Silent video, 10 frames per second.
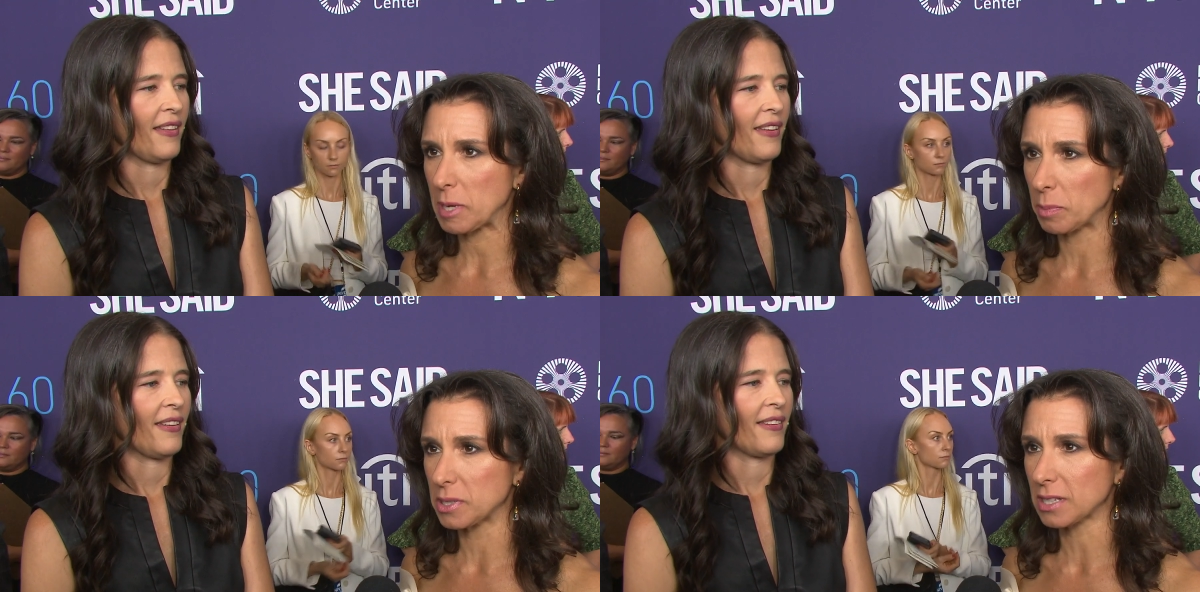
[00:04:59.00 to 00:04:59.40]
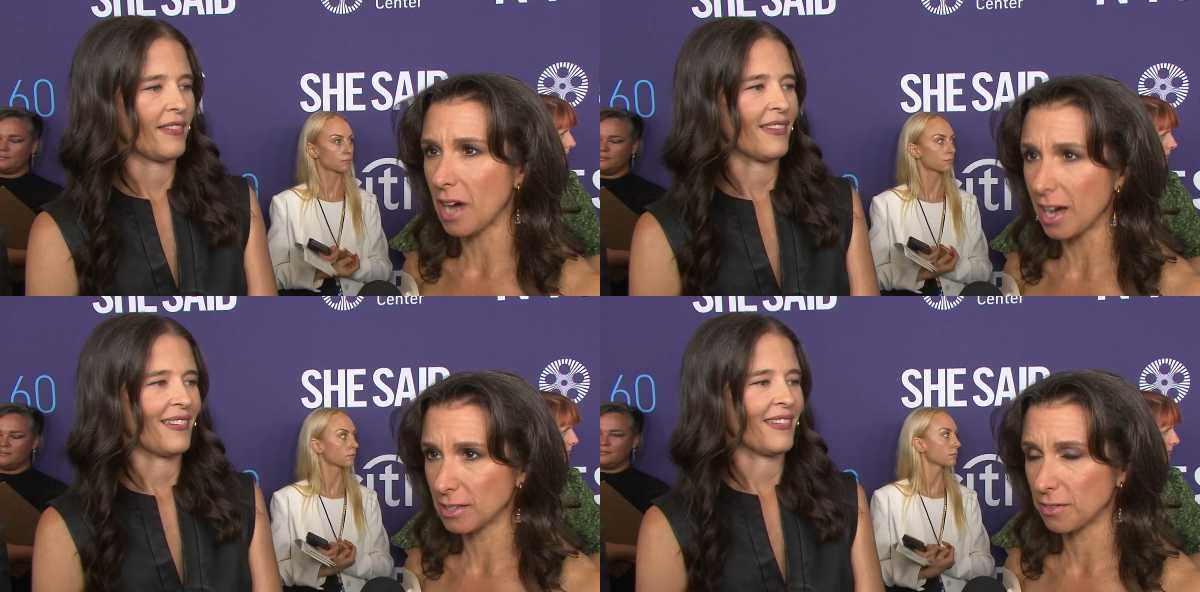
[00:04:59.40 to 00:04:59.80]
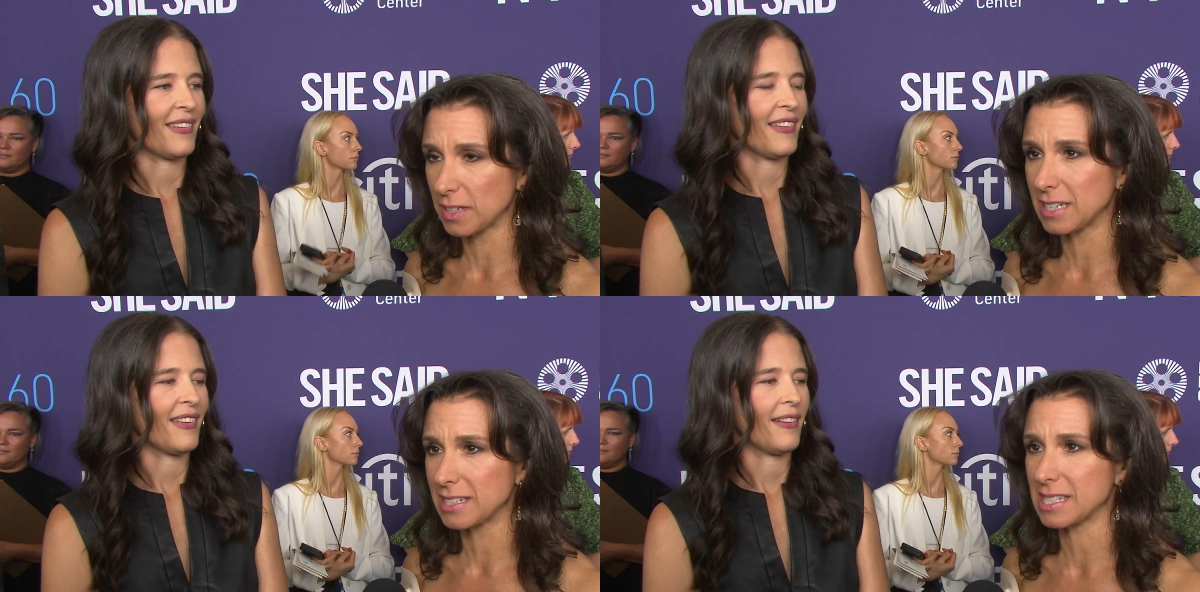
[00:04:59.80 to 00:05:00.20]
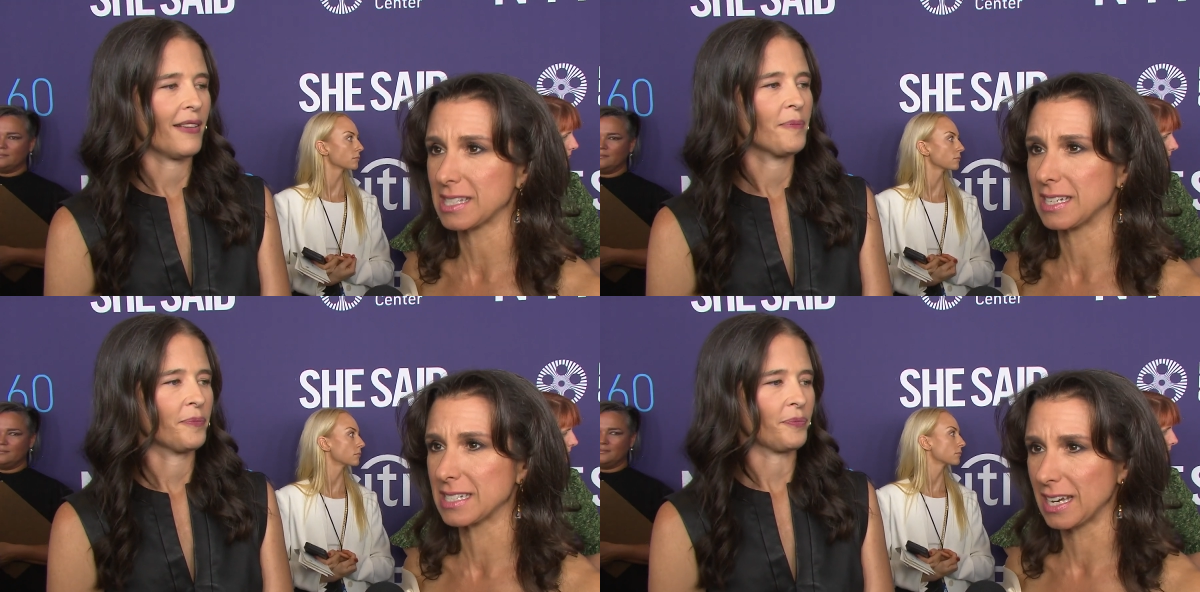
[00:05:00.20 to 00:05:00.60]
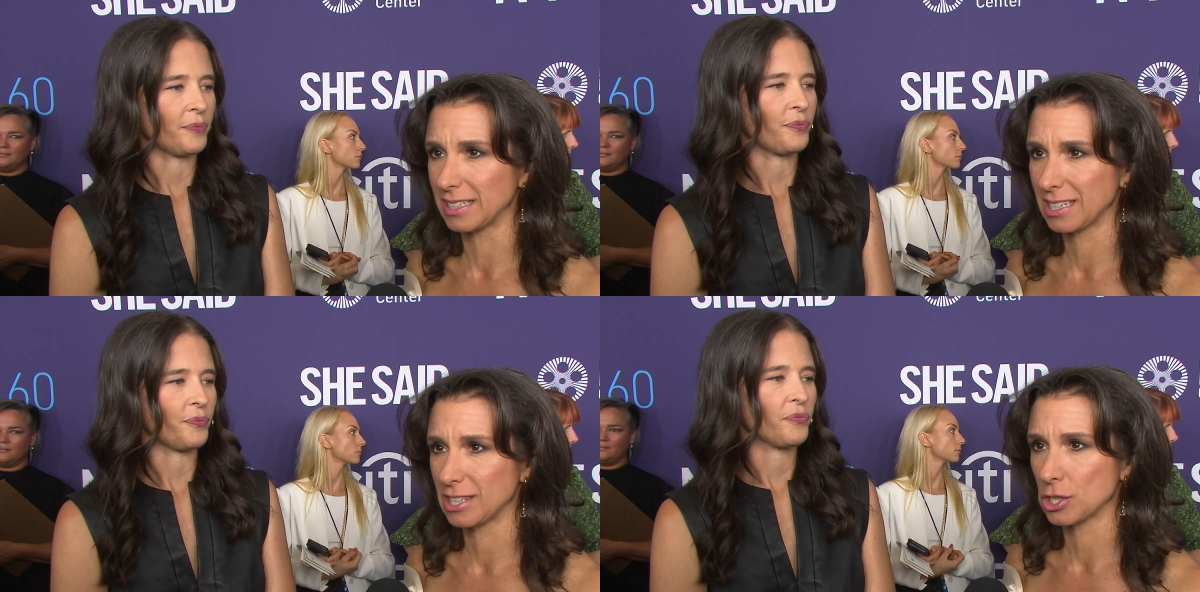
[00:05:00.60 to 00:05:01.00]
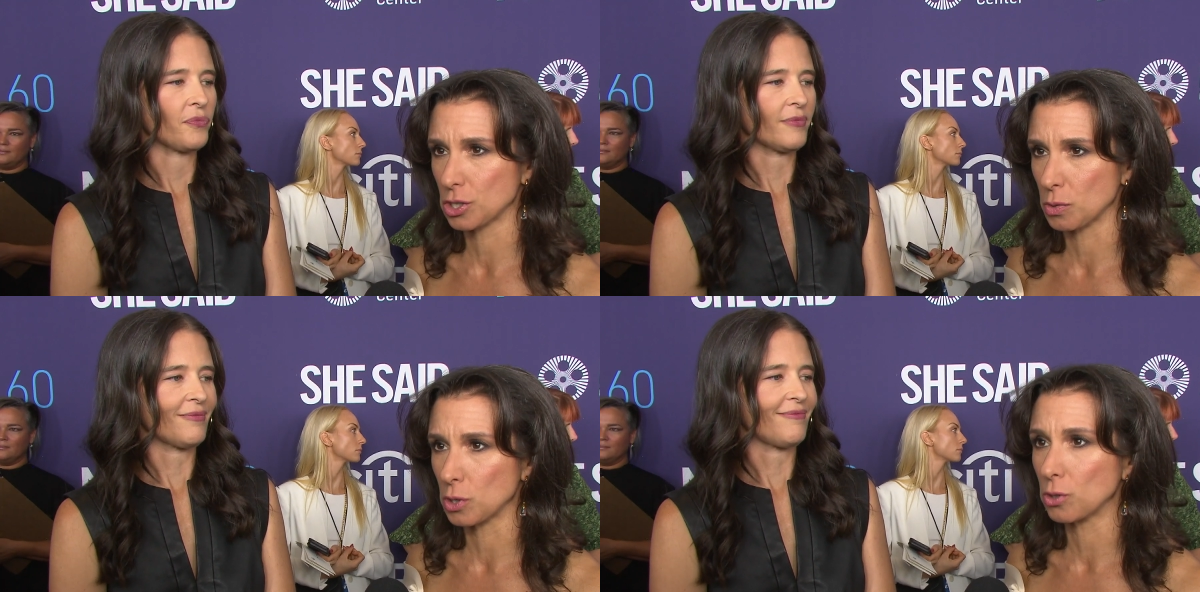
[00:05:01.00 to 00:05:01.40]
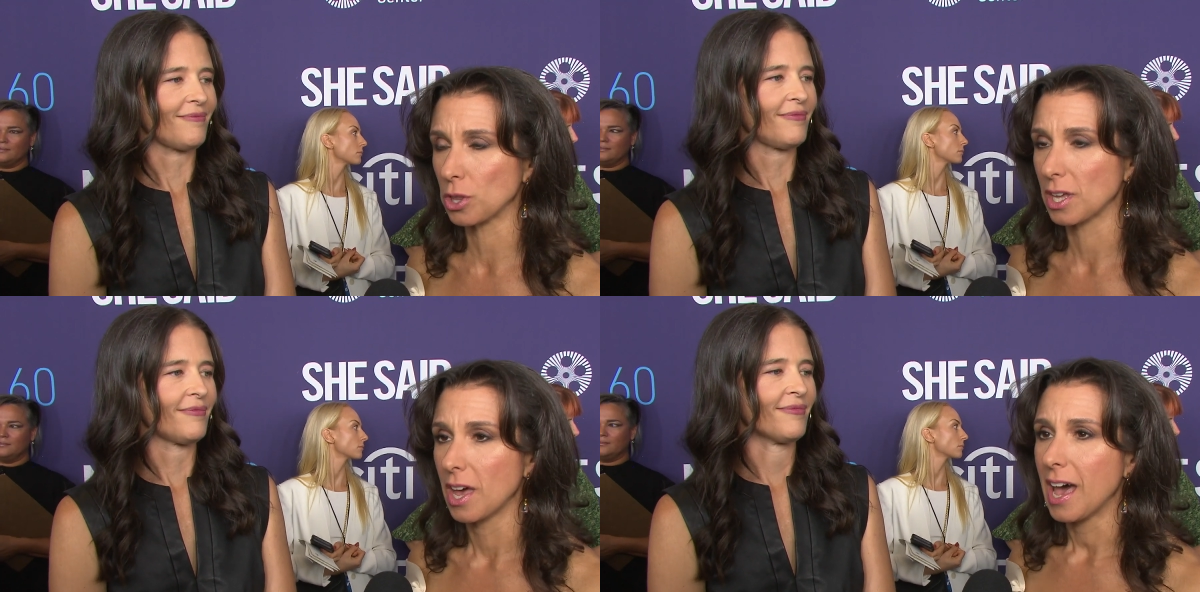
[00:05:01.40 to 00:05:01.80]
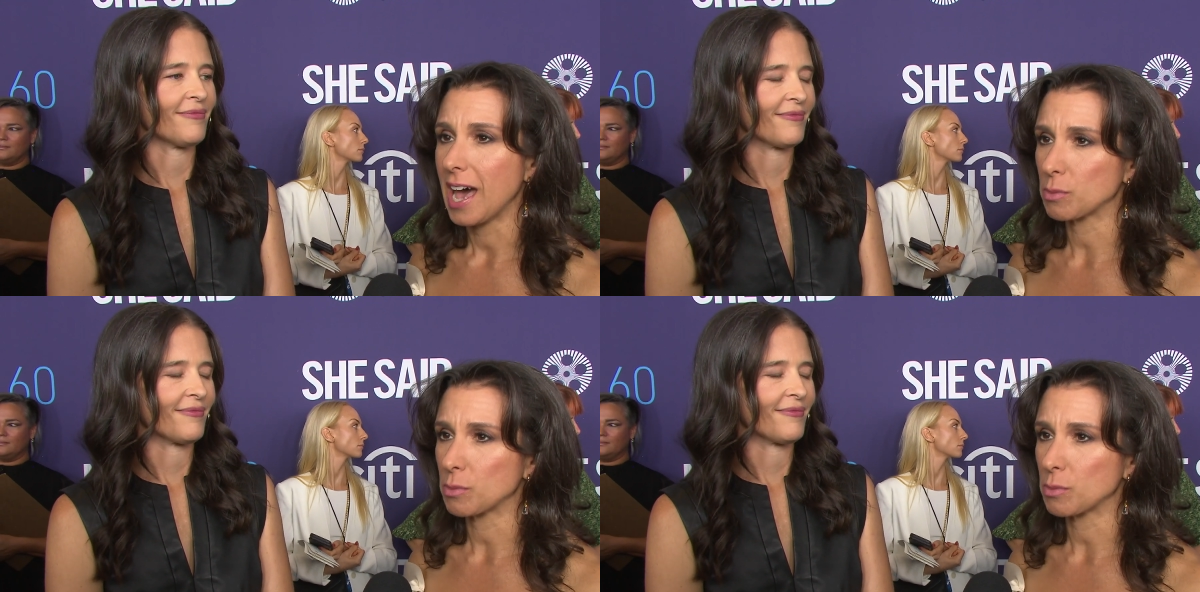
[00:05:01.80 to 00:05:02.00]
Speaker 1: people's confidence in telling the truth, and